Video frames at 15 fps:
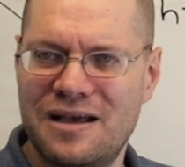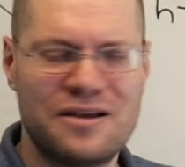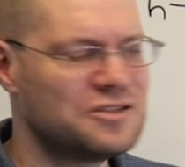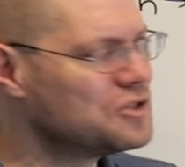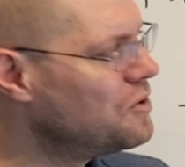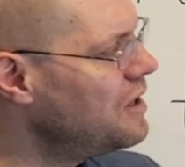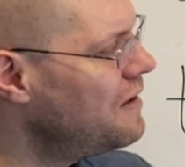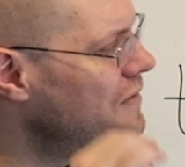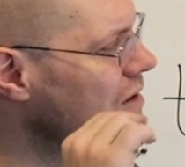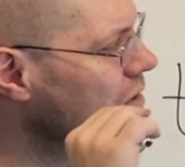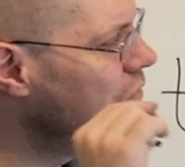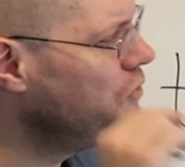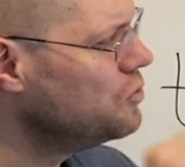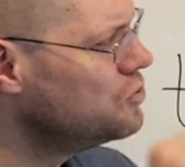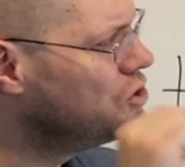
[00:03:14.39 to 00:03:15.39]
So even
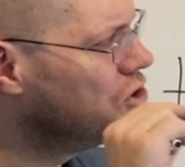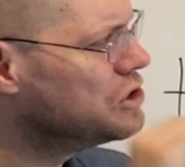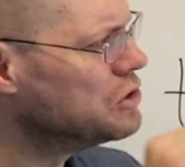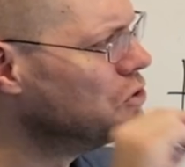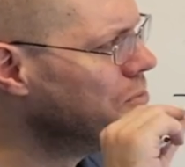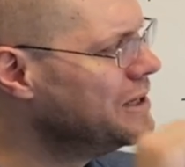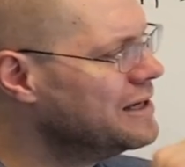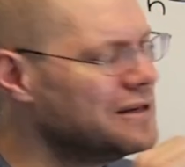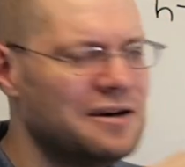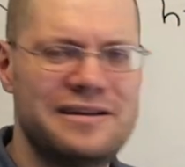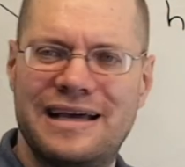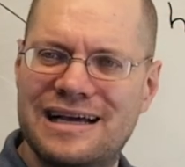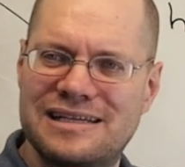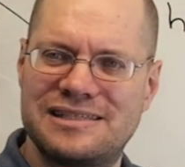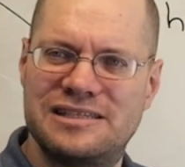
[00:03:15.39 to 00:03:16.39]
if you zoom in on
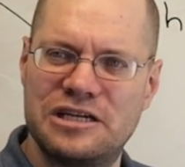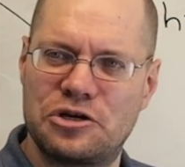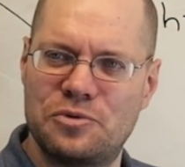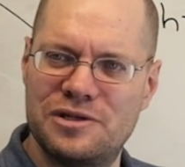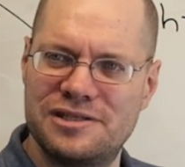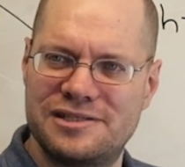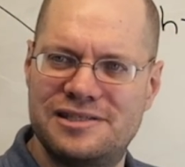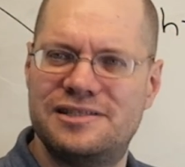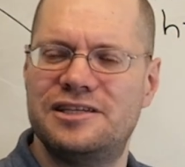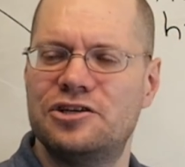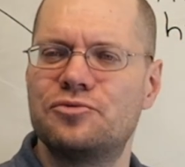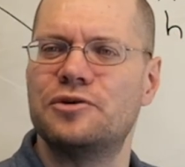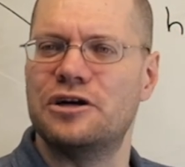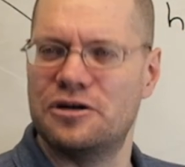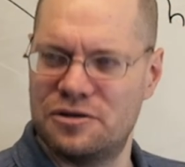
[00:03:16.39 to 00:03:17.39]
x equals
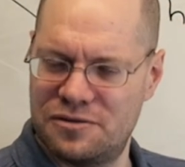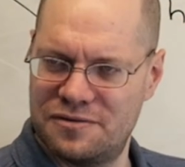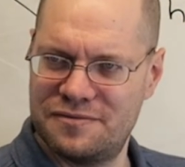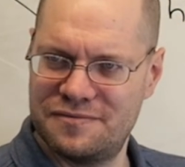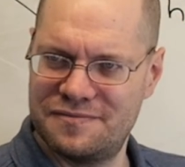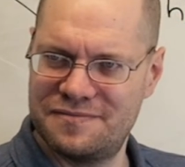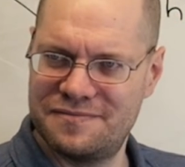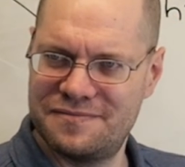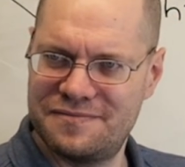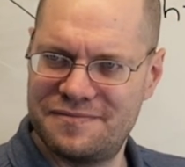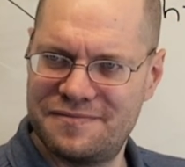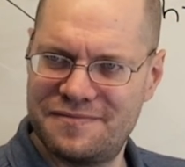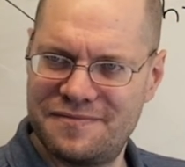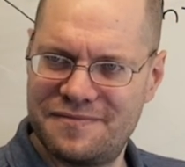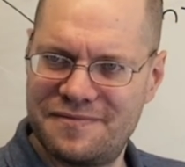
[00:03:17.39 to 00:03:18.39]
zero,
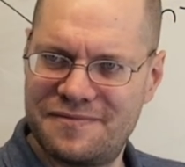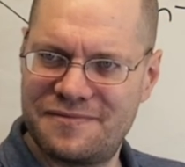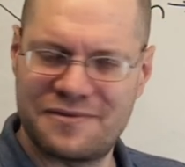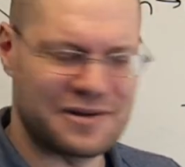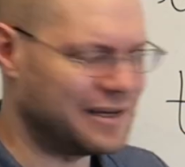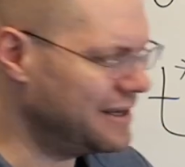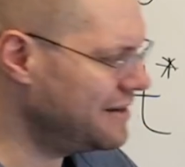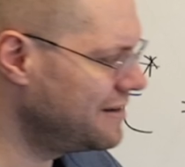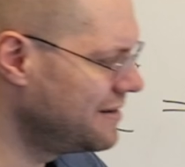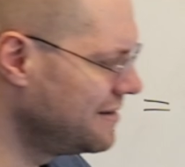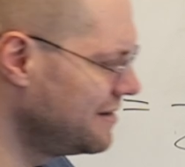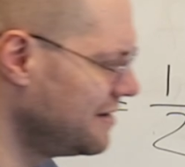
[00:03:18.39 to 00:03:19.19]
right,